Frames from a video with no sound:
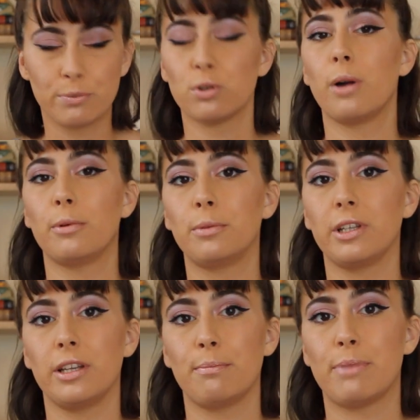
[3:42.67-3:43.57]

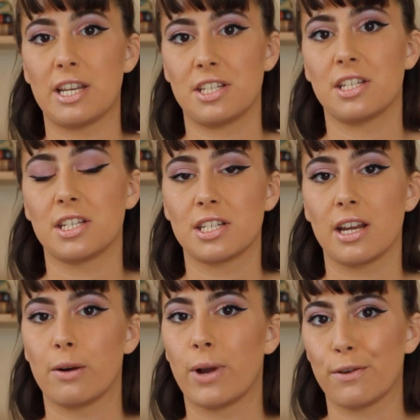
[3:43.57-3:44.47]
probably best to
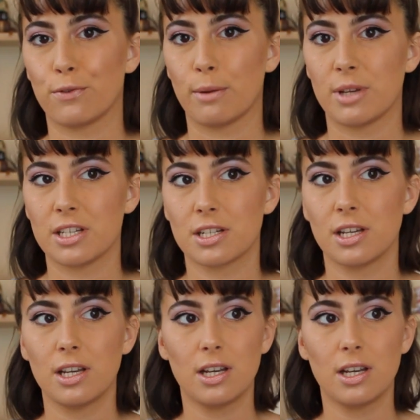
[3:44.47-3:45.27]
stay away from it.